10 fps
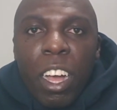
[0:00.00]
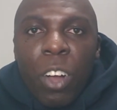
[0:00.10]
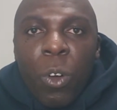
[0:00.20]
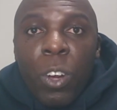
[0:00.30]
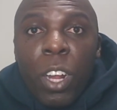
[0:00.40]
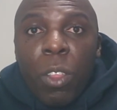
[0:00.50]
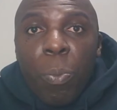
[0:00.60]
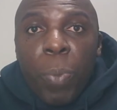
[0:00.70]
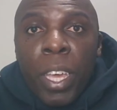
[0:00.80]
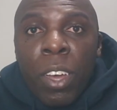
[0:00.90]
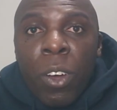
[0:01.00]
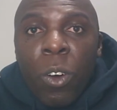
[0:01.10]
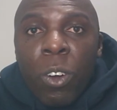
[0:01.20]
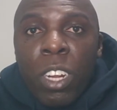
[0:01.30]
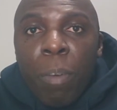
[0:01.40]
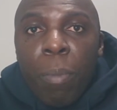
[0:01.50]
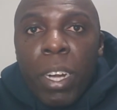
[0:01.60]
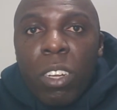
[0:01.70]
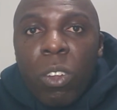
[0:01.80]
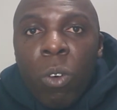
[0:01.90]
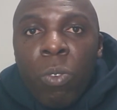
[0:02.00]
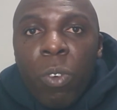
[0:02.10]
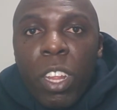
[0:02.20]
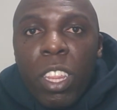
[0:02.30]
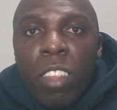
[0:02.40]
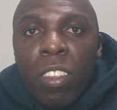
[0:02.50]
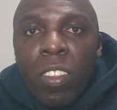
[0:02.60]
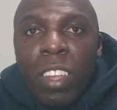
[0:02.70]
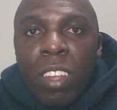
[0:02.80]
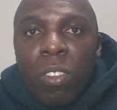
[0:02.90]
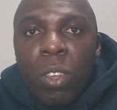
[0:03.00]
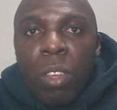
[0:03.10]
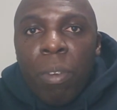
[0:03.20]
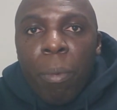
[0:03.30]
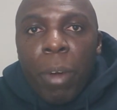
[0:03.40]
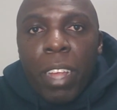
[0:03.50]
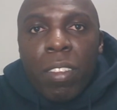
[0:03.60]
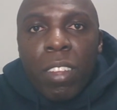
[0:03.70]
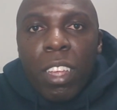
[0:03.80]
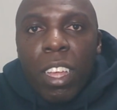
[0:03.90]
gone down the pecking order, but hopefully this is just to give him rest.